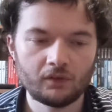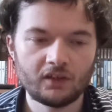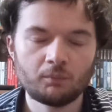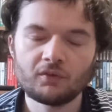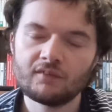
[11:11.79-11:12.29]
and
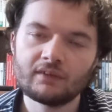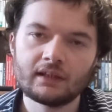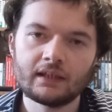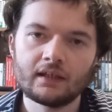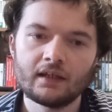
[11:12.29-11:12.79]

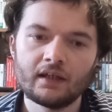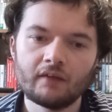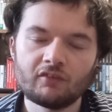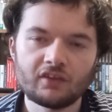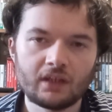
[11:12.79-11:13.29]
specifically
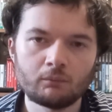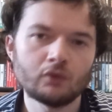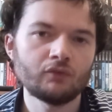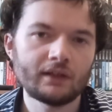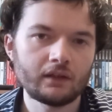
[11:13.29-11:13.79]
if it's a game you
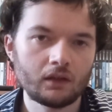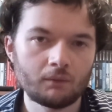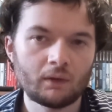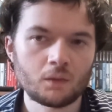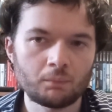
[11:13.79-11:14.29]
really care
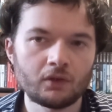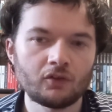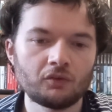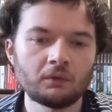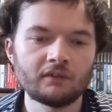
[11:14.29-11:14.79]
about on a
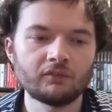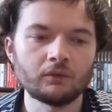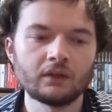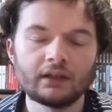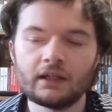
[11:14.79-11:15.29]
personal level,